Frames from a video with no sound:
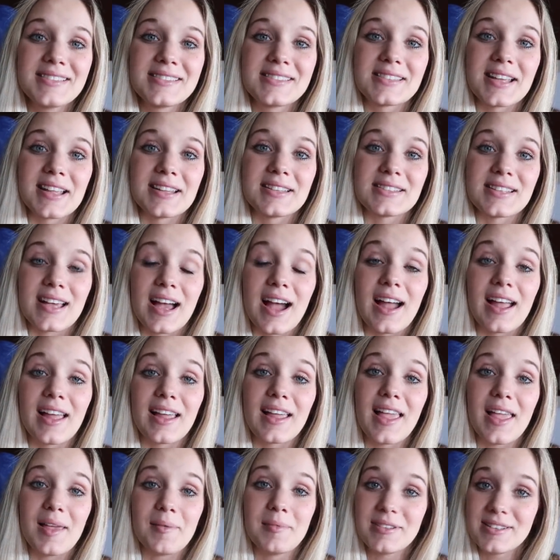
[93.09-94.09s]
since I
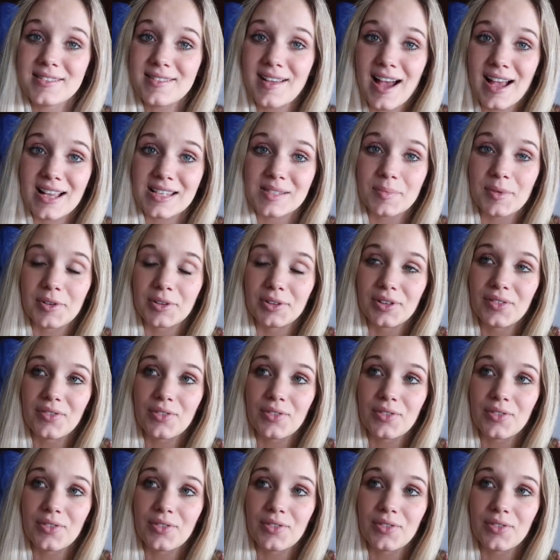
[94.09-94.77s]
came into the hospital.